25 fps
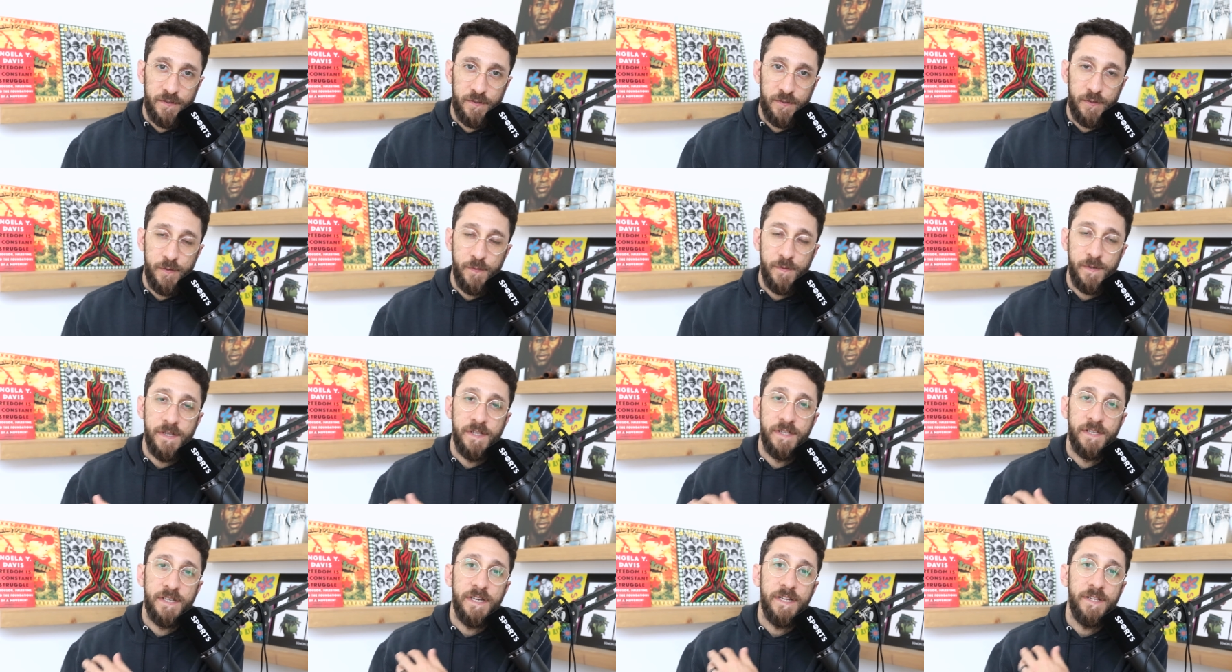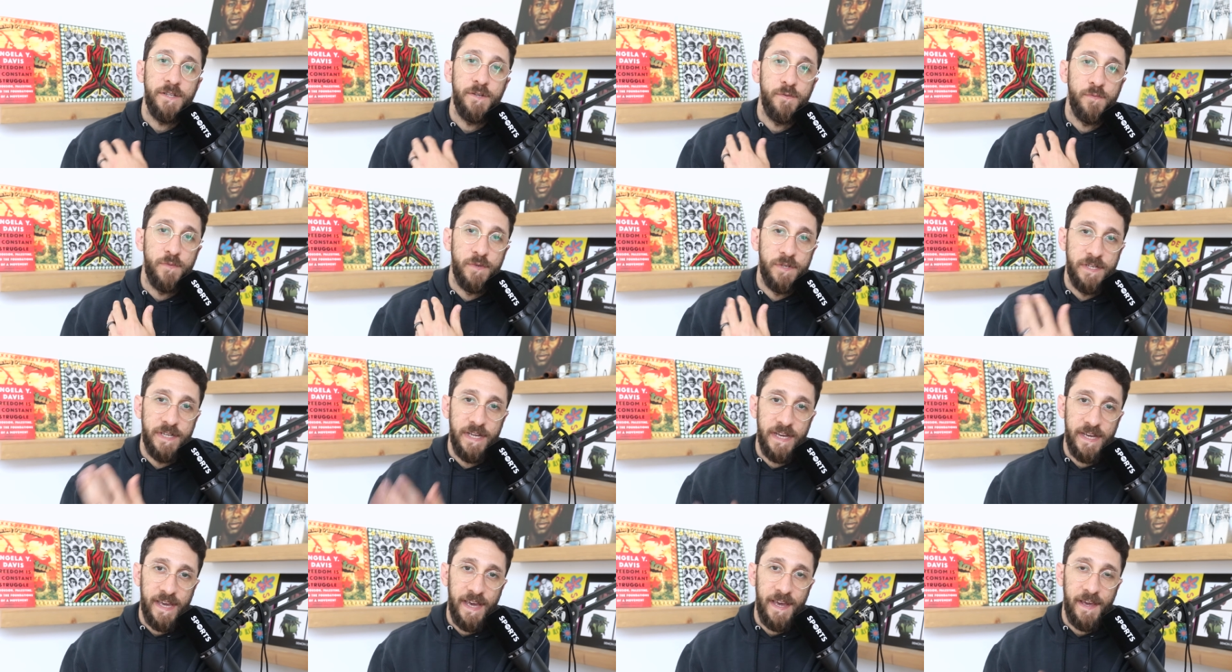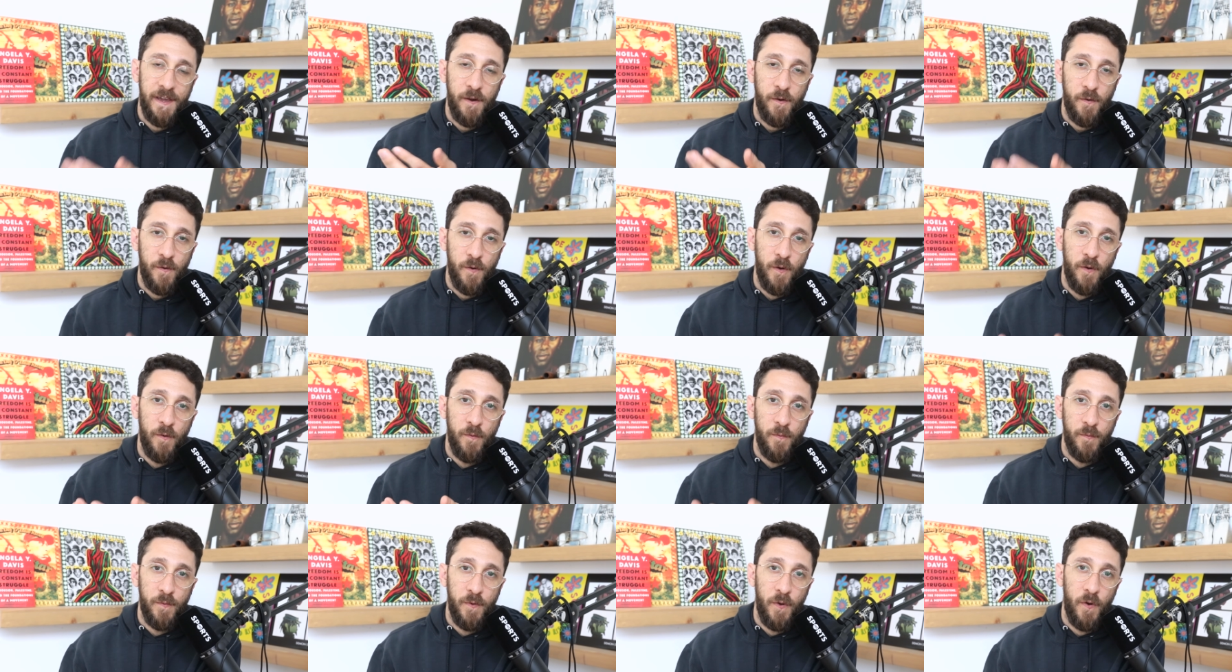to continue digging her own